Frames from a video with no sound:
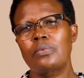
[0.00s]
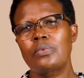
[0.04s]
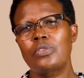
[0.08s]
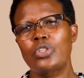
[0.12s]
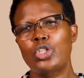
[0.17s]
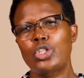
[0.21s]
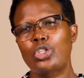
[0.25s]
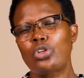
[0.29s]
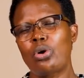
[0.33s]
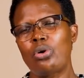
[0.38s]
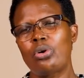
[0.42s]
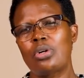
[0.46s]

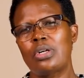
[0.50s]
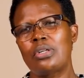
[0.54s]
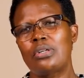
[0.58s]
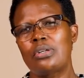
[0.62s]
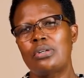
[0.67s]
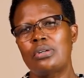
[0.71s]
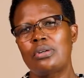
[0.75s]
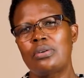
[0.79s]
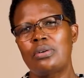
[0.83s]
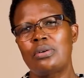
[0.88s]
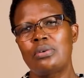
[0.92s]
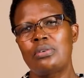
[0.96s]
shock
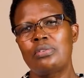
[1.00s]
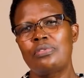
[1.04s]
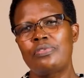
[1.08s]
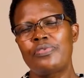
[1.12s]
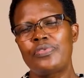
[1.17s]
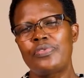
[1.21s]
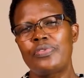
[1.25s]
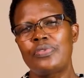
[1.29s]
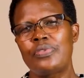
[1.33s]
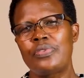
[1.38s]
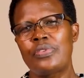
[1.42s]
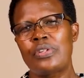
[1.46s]
of
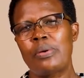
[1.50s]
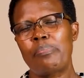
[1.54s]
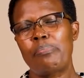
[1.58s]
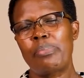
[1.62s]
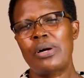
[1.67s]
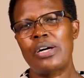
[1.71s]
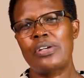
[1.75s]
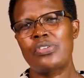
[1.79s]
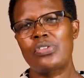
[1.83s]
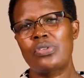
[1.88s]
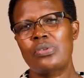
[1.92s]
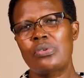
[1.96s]
the
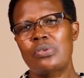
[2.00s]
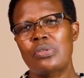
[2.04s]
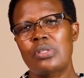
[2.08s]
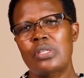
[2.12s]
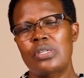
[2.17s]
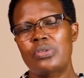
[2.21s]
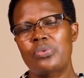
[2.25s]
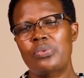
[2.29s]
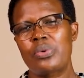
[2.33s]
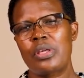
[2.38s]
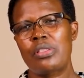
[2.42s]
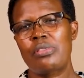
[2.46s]
person
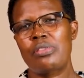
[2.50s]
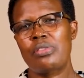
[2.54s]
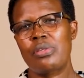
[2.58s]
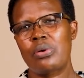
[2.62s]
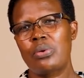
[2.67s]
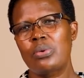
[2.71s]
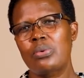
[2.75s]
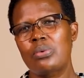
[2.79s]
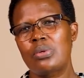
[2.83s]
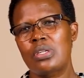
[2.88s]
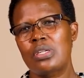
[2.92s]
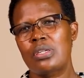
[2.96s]
that we
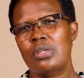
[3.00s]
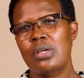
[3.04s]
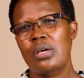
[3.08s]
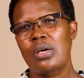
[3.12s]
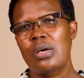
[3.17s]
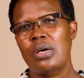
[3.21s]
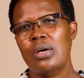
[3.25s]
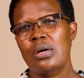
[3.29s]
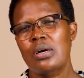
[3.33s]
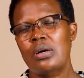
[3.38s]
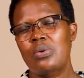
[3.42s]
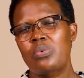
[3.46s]
thought
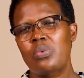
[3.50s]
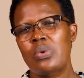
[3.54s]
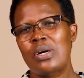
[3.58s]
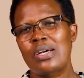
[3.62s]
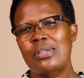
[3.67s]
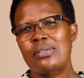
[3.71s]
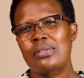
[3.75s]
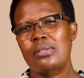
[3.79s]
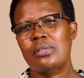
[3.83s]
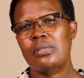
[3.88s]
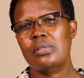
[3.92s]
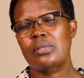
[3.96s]

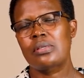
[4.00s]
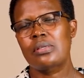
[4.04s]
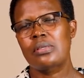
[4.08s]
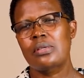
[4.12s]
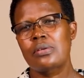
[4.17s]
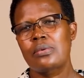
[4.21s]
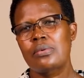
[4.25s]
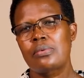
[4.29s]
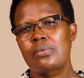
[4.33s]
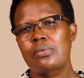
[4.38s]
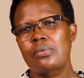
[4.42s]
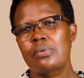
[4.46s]
was
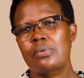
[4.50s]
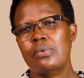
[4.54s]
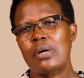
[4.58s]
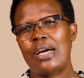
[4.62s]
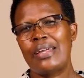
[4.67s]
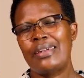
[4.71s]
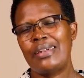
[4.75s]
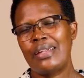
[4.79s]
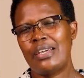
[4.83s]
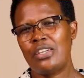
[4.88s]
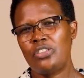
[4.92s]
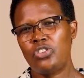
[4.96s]

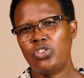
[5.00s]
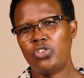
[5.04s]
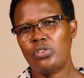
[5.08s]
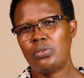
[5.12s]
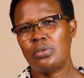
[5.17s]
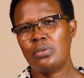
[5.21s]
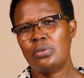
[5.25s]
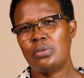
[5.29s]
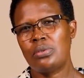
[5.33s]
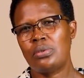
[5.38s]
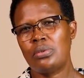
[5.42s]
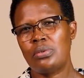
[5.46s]
an
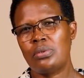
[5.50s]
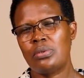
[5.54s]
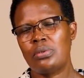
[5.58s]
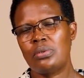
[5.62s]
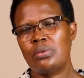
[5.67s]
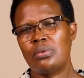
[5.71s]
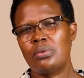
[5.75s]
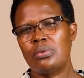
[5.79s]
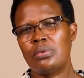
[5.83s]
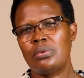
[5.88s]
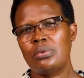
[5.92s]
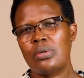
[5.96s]
angel
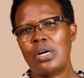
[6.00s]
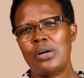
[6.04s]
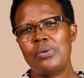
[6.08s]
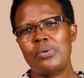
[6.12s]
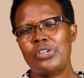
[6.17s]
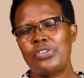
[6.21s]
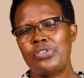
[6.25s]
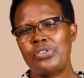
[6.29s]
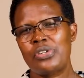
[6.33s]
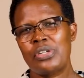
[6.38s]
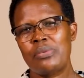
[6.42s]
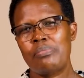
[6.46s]
or
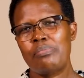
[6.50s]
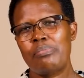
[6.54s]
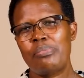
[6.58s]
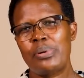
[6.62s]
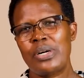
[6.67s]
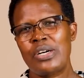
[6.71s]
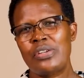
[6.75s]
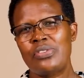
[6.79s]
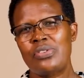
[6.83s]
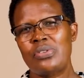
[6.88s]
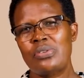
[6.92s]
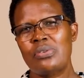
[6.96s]
our dream
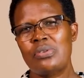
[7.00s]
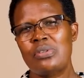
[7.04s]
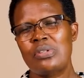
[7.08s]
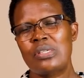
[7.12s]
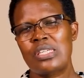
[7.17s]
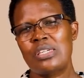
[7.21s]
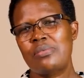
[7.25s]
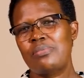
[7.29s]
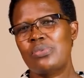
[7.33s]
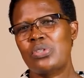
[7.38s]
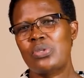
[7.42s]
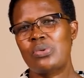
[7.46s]
person
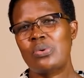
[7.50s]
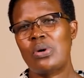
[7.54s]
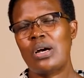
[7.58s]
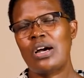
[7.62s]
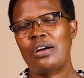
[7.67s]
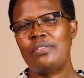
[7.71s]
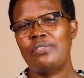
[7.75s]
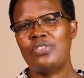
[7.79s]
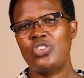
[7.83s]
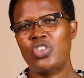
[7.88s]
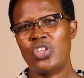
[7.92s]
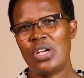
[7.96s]
seems to
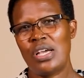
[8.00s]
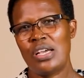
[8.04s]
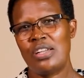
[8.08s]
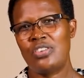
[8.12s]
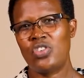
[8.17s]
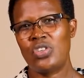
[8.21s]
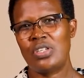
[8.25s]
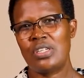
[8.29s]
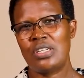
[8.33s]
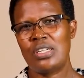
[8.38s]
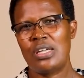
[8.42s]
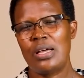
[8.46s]
have
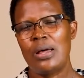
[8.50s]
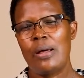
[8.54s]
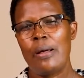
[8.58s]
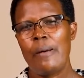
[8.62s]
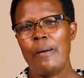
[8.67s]
changed.